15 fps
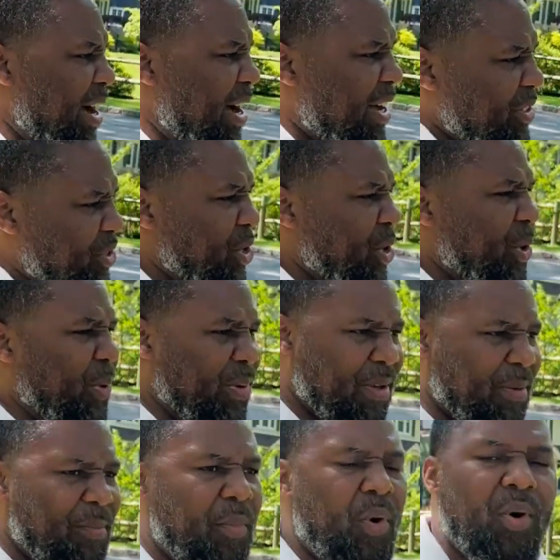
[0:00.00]
So the
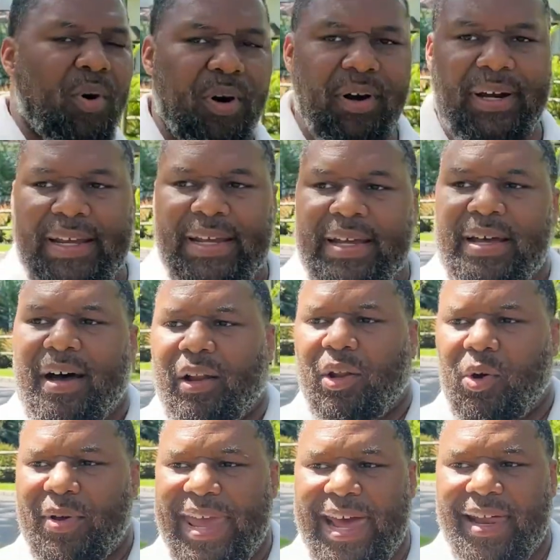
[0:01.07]
more a
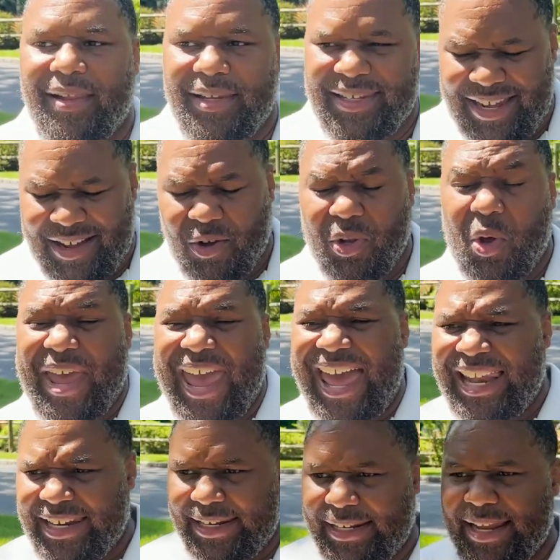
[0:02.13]

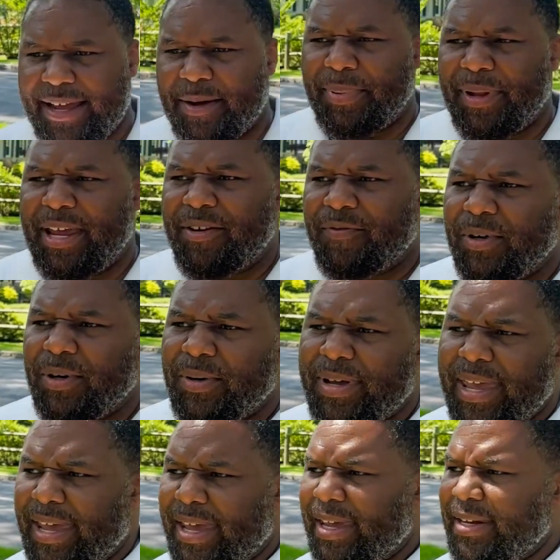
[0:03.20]
locality like a Plainfield
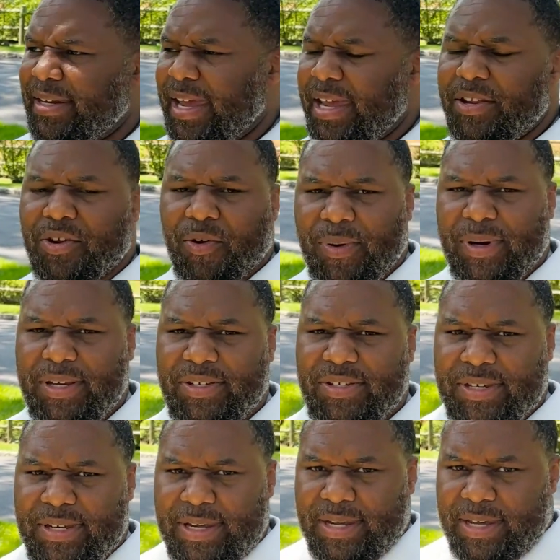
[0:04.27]
can increase
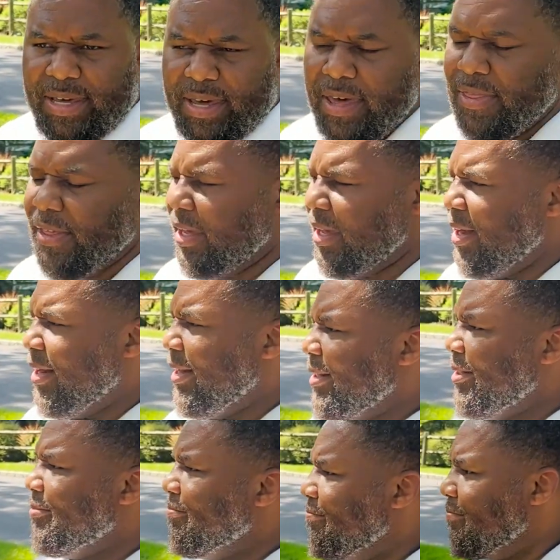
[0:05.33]
the